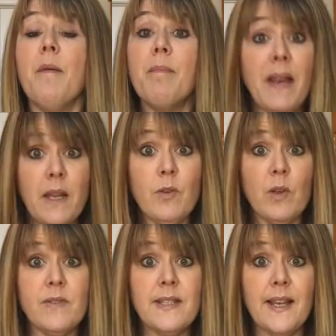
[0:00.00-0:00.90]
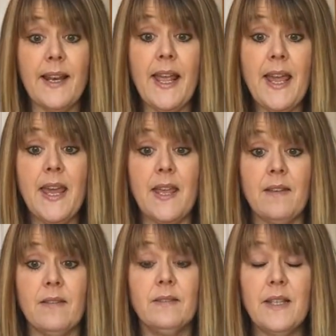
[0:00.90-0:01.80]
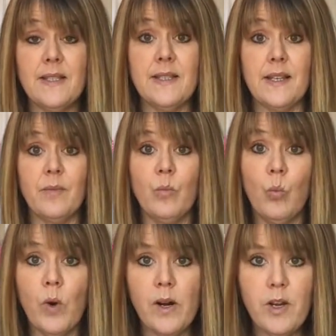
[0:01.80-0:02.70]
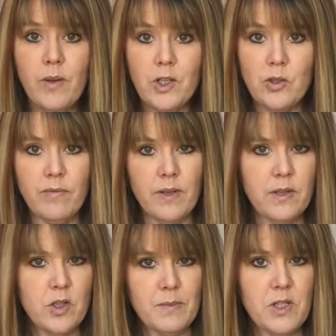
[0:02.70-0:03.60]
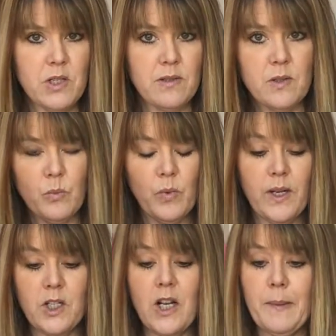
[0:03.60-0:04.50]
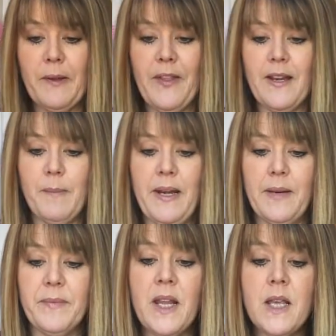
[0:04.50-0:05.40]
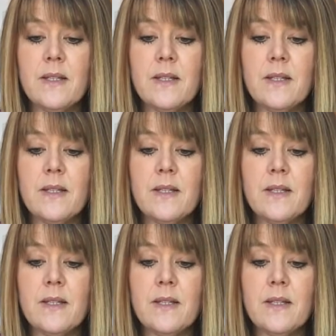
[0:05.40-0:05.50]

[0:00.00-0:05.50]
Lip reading: Many of you have said, hey, Leslie, where do you get your vintage images? We're going to talk about that in a minute.